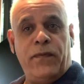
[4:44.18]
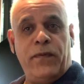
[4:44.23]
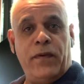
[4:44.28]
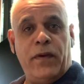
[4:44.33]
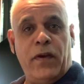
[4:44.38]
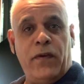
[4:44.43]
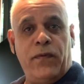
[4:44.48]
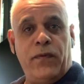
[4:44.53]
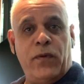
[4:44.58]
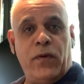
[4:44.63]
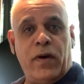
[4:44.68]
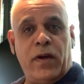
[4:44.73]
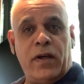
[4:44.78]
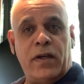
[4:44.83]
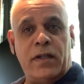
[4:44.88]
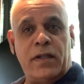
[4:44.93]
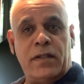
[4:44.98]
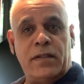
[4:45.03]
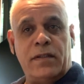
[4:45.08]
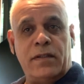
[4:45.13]
if you are
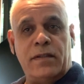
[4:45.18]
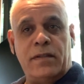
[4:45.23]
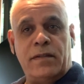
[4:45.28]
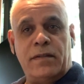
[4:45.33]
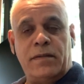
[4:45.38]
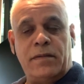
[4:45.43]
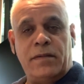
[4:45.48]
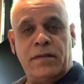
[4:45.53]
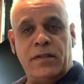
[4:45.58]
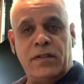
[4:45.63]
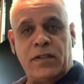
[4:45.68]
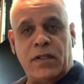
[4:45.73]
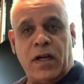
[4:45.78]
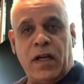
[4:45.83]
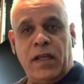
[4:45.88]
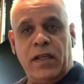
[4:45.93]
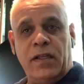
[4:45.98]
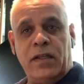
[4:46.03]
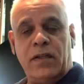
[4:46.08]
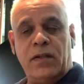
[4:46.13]

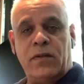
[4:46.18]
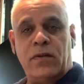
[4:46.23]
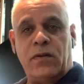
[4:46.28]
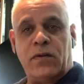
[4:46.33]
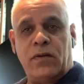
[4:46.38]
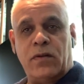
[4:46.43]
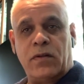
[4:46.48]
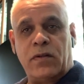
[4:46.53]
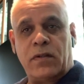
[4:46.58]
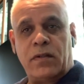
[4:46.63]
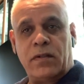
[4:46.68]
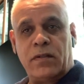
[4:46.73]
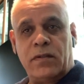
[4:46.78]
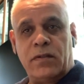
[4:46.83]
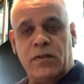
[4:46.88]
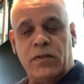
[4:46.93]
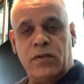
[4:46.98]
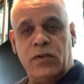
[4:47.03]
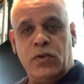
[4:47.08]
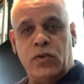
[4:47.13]
trying, or
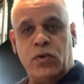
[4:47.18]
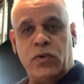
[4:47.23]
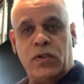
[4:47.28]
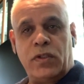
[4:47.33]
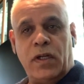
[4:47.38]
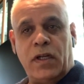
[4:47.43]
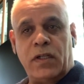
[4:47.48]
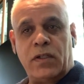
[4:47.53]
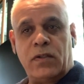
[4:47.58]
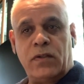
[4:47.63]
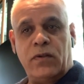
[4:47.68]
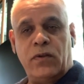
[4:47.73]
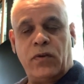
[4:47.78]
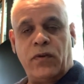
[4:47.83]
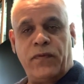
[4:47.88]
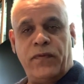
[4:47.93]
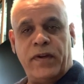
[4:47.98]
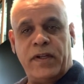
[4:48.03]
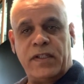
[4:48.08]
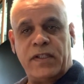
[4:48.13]
you start your
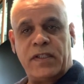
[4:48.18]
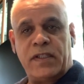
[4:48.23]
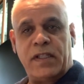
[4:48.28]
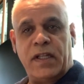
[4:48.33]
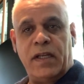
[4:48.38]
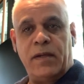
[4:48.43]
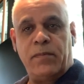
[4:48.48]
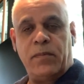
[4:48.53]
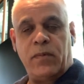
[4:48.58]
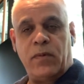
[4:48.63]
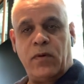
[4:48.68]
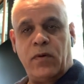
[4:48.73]
first step,